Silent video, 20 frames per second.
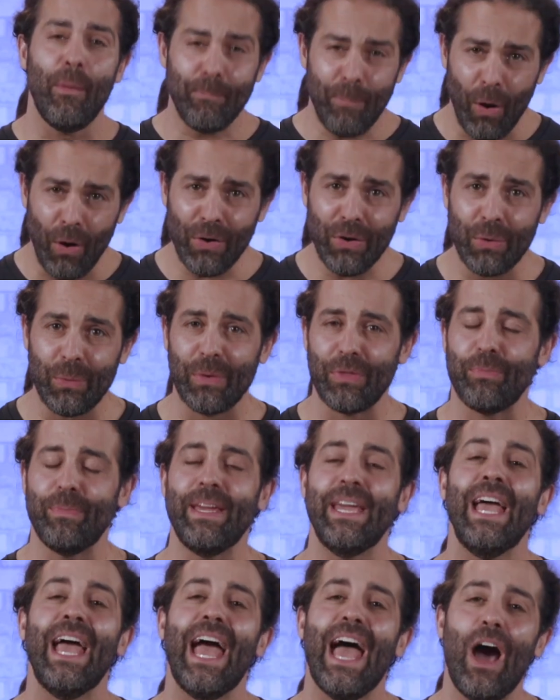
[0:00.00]
partner with
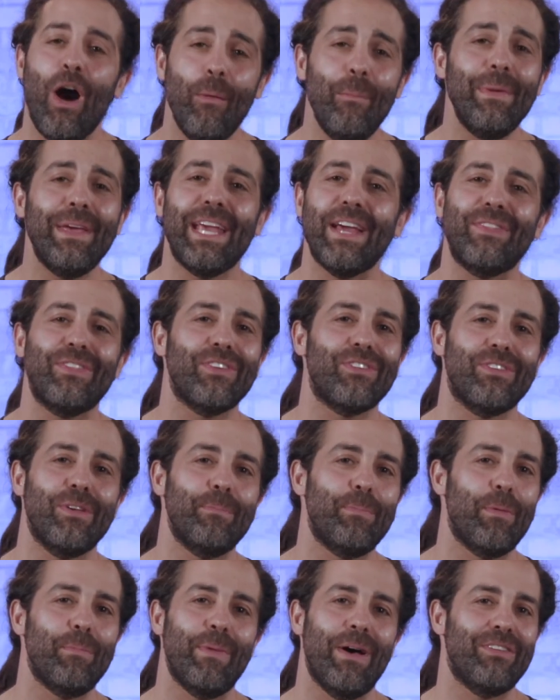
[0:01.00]
me. Help me get this
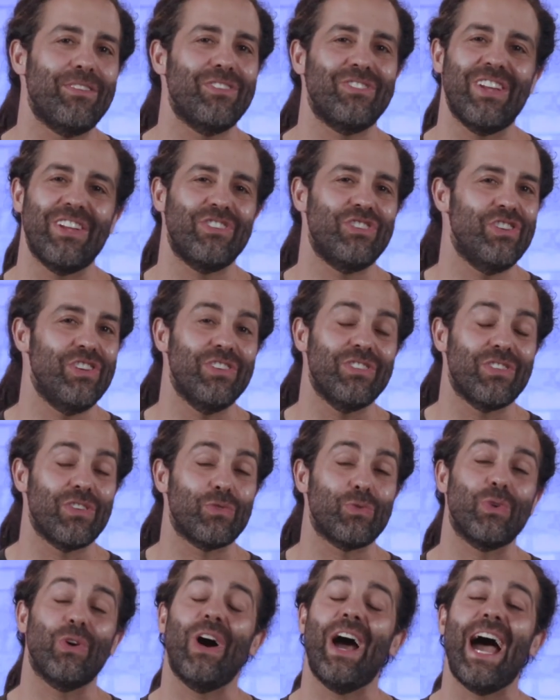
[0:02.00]
simple message that
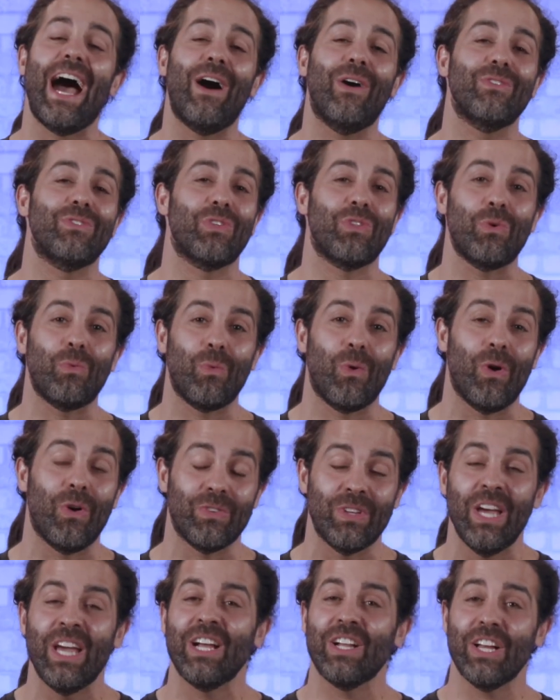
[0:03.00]
Jesus is real out into the
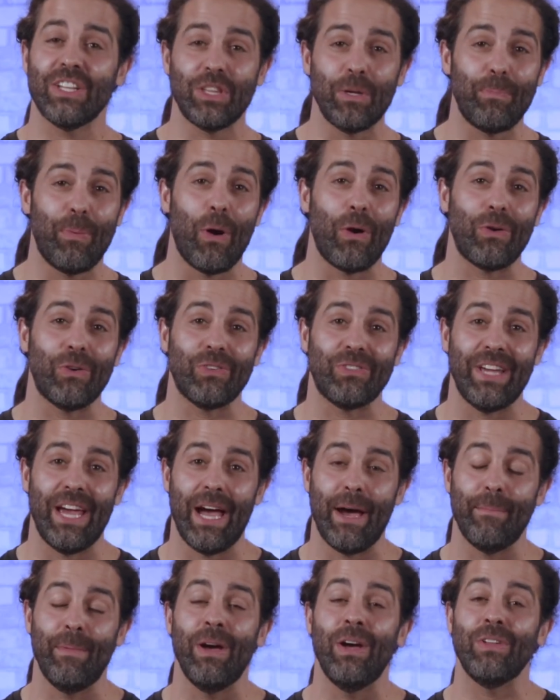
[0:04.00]
world. Click the partner
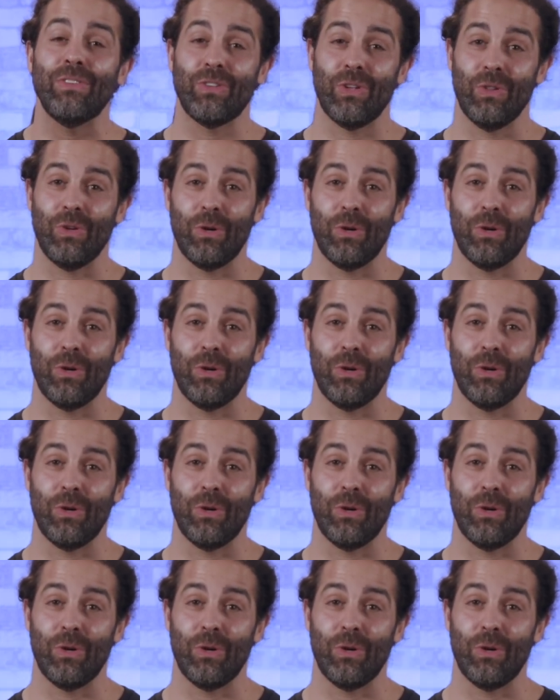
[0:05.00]
tab to